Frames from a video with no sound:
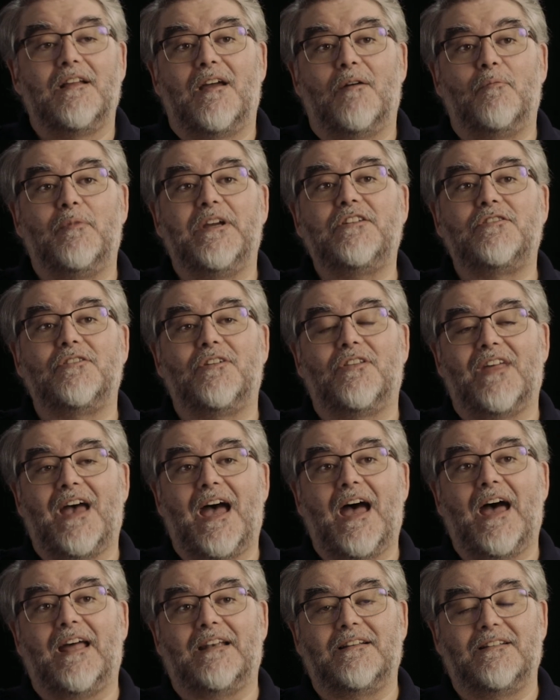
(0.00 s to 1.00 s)
And we do
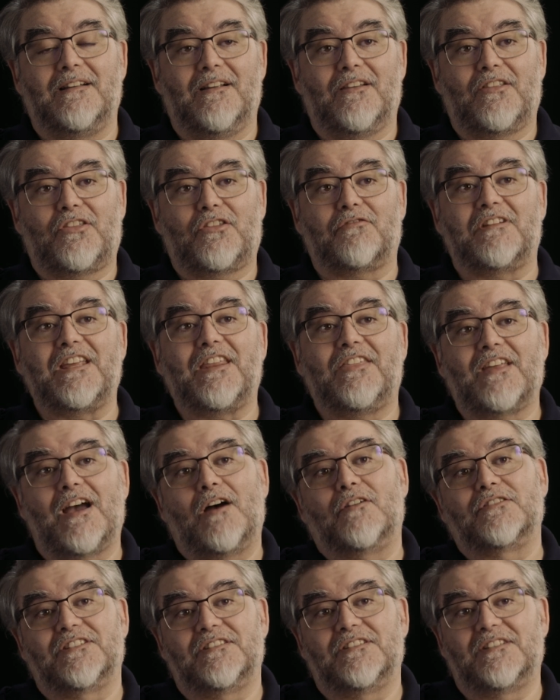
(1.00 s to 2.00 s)
that three
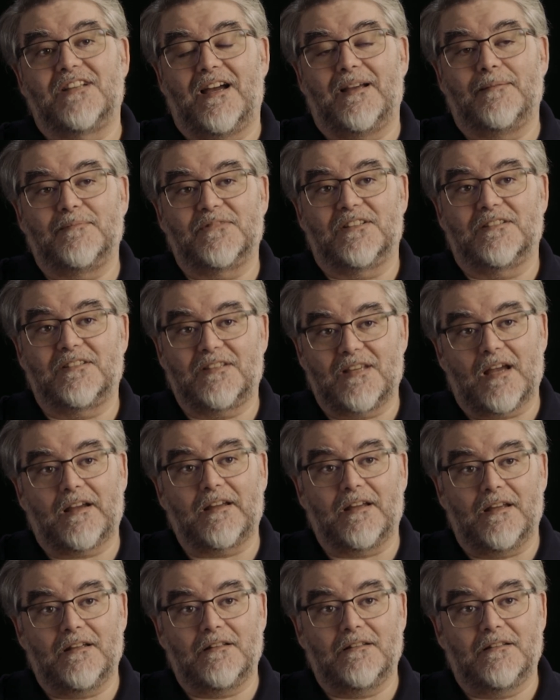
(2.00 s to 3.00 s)
thousand times a
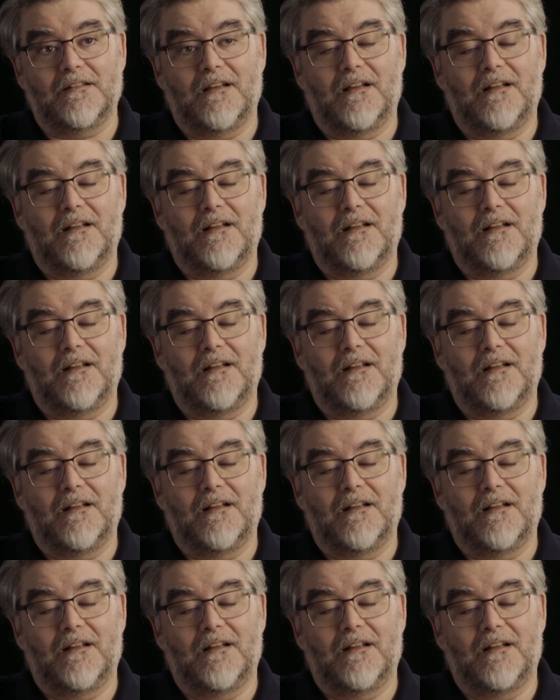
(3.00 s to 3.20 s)
second,